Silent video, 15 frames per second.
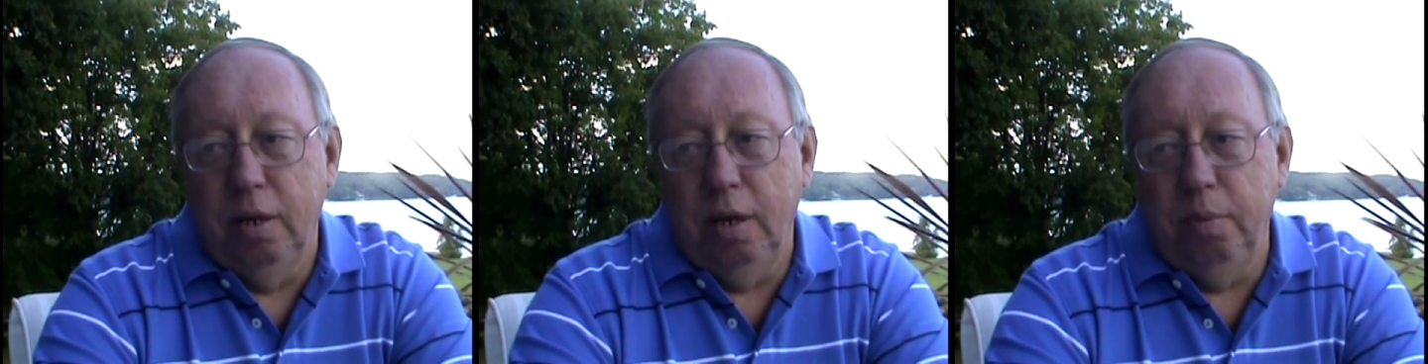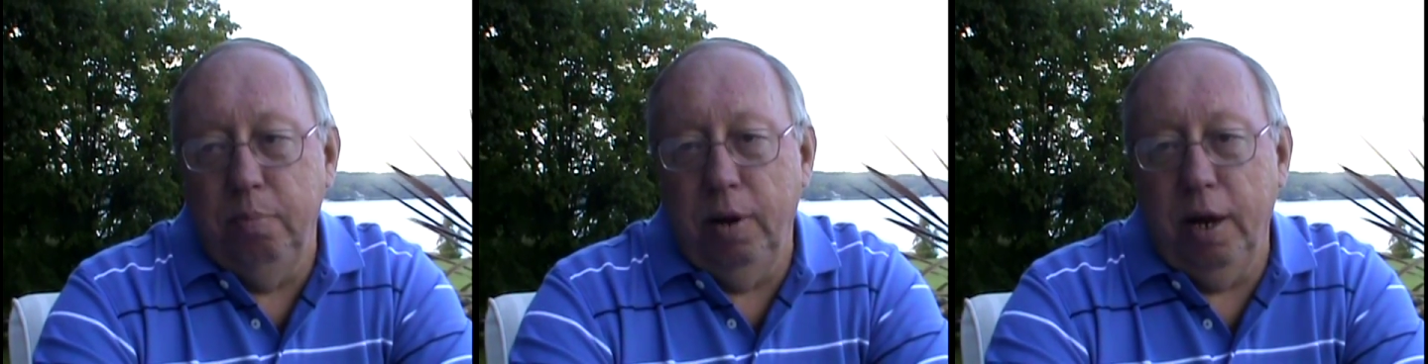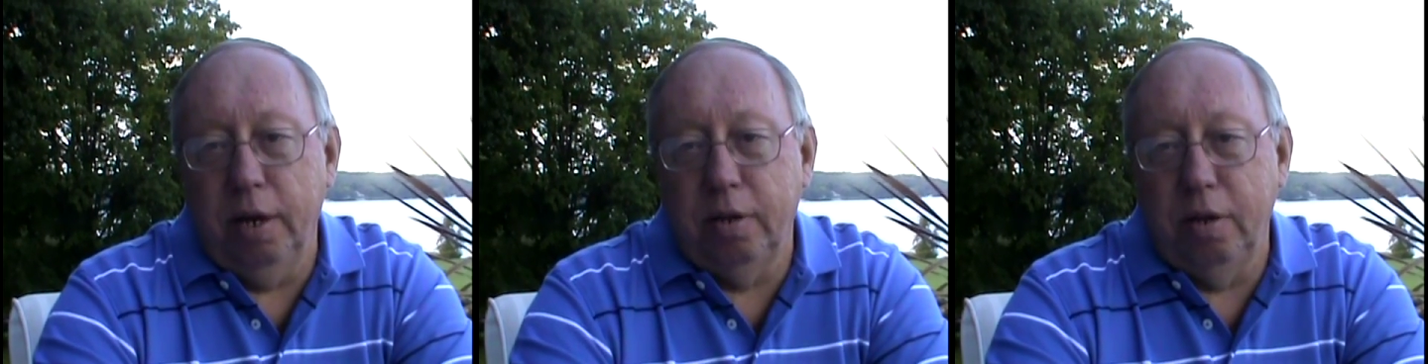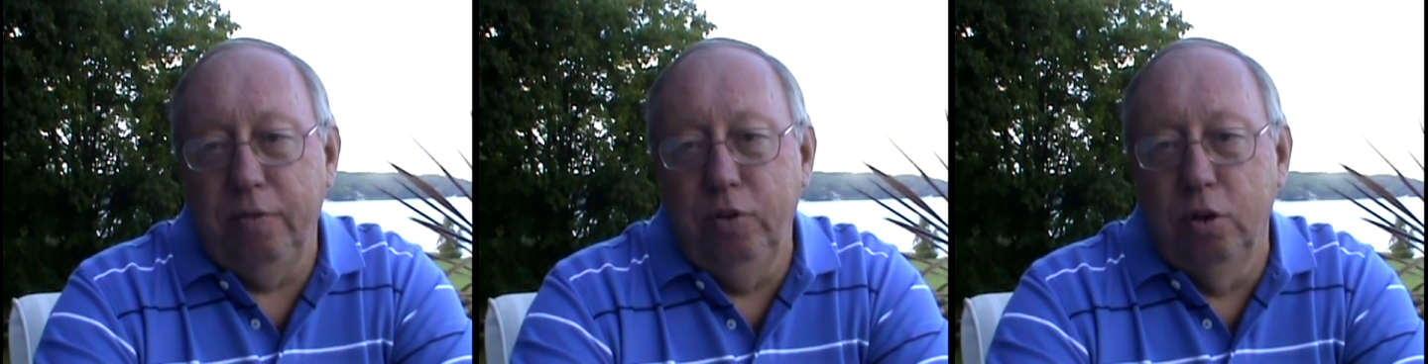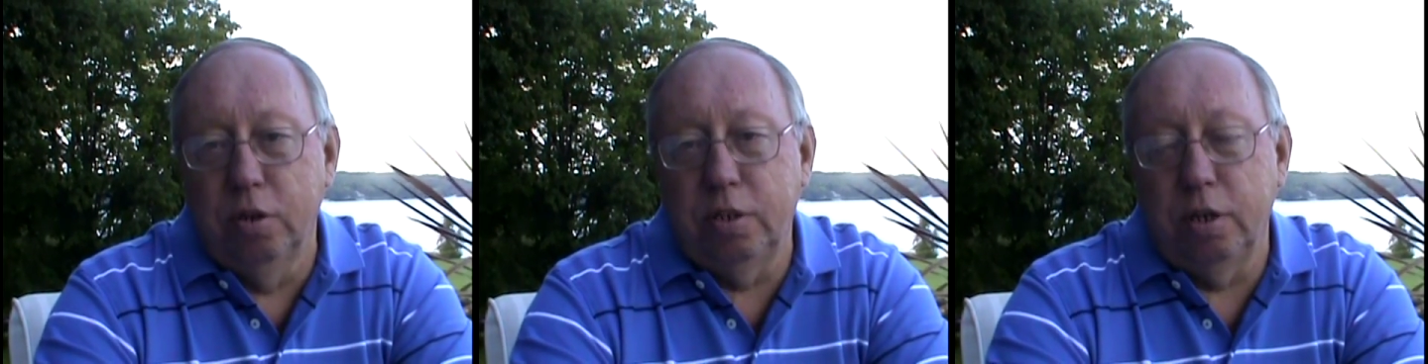And back,
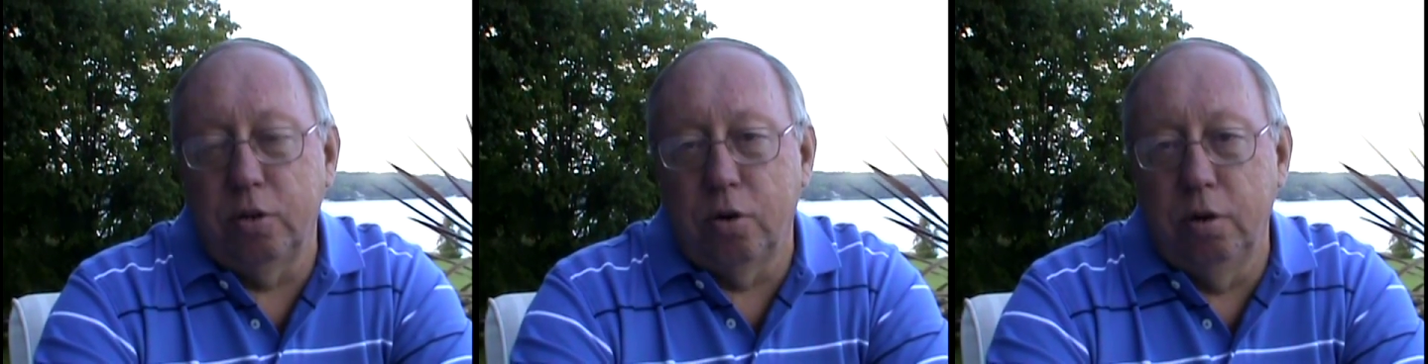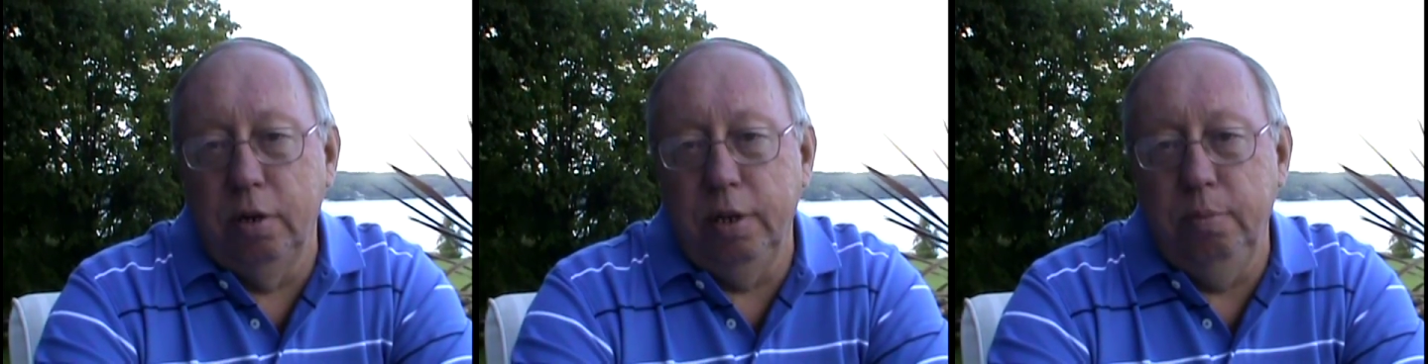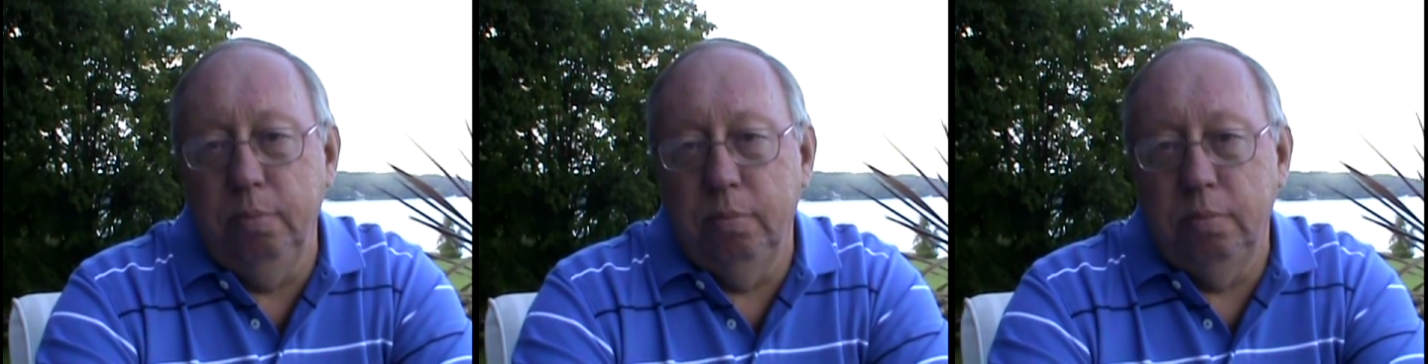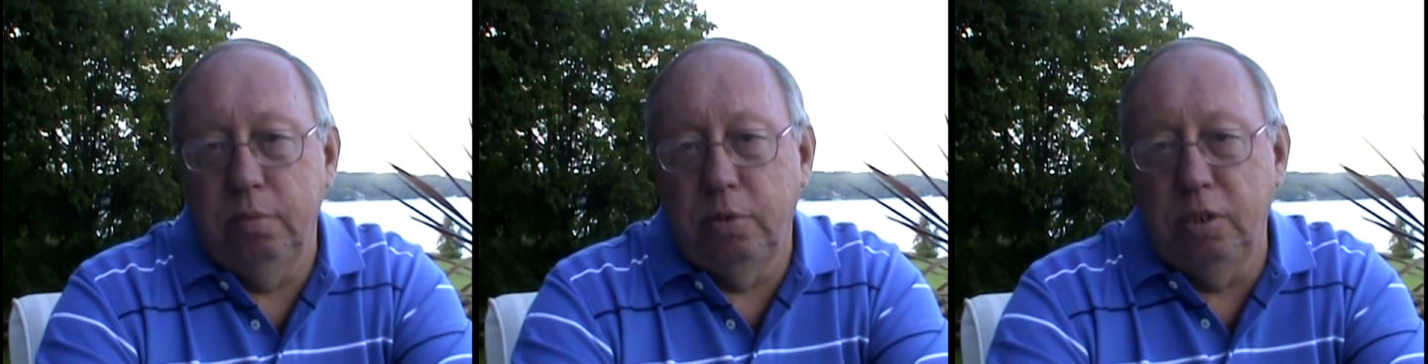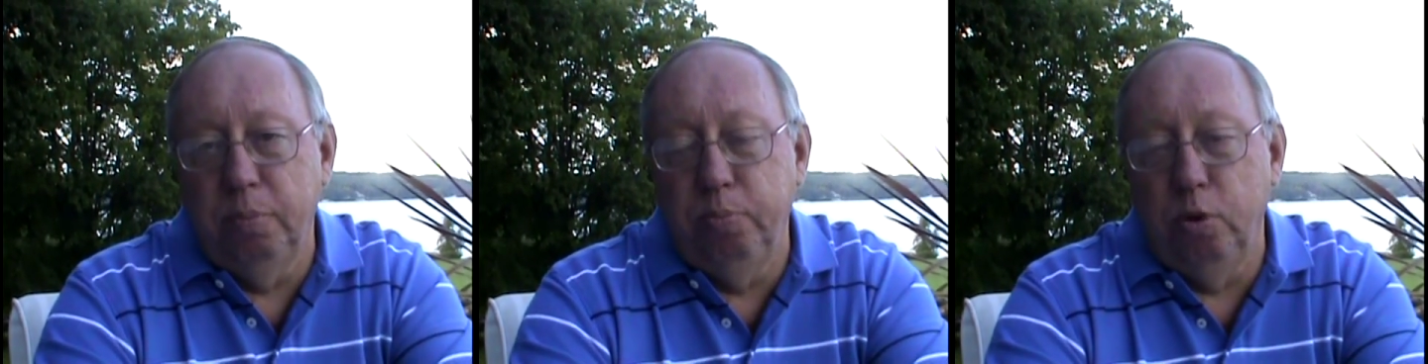if you looked at early
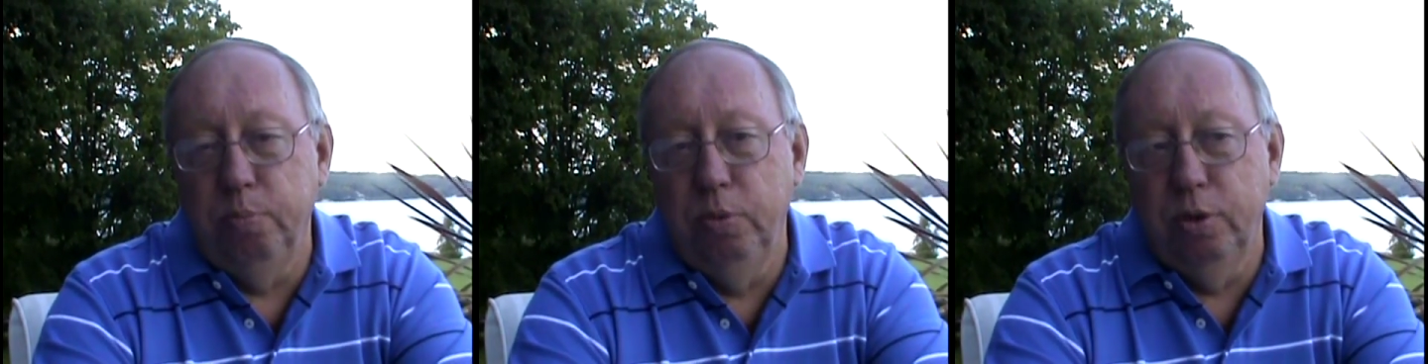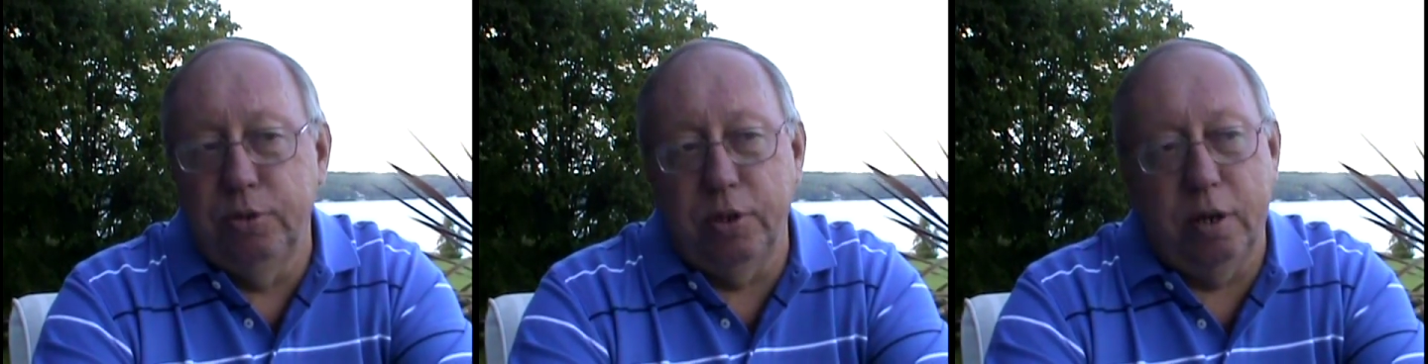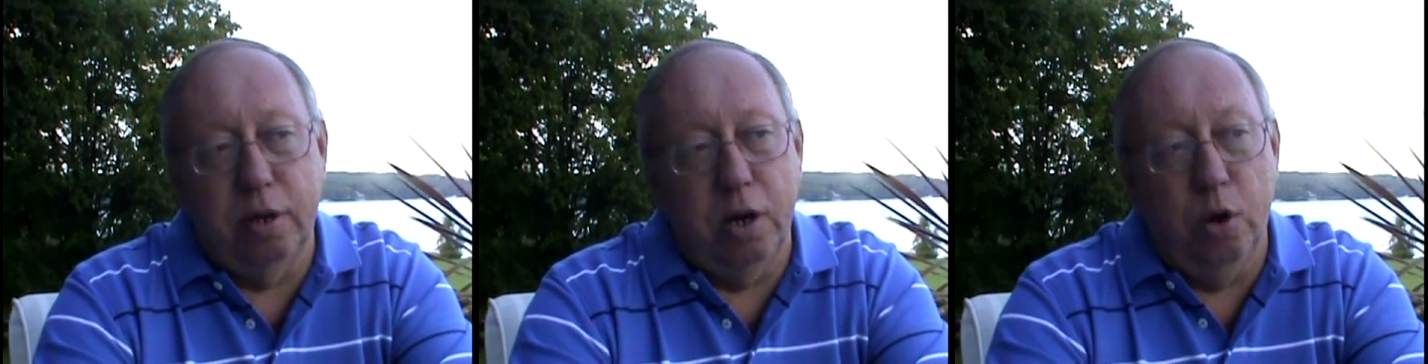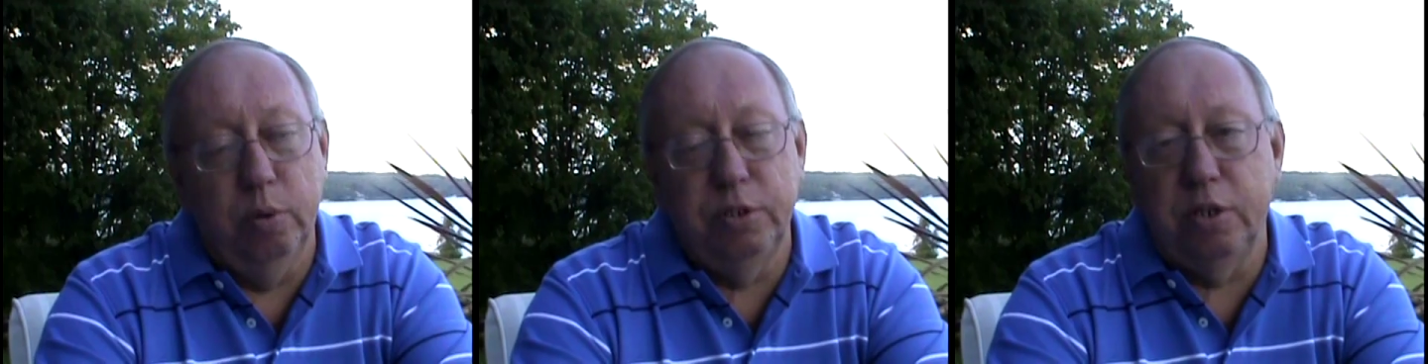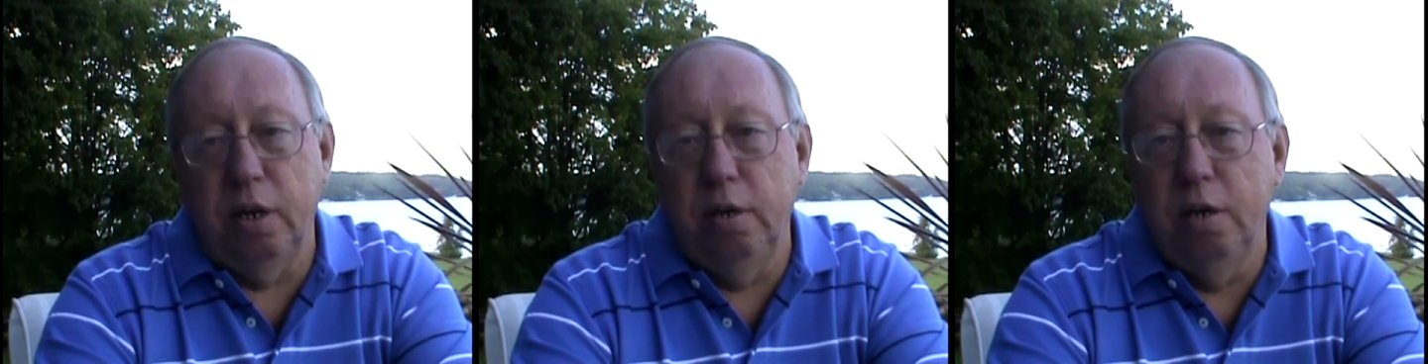simple music, it
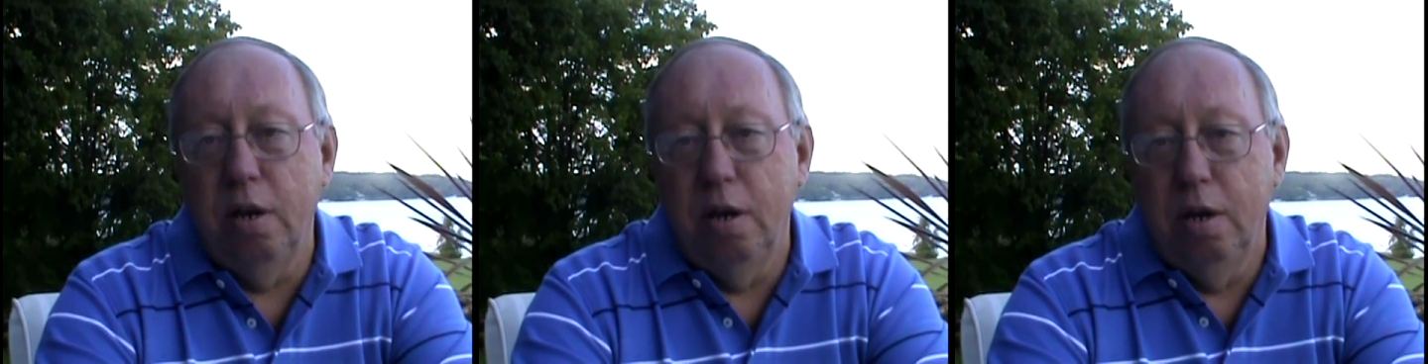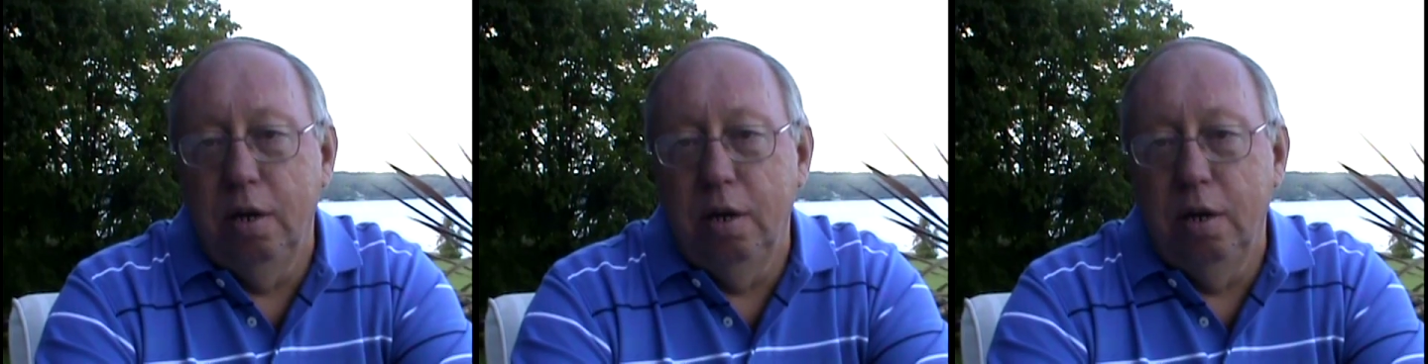always had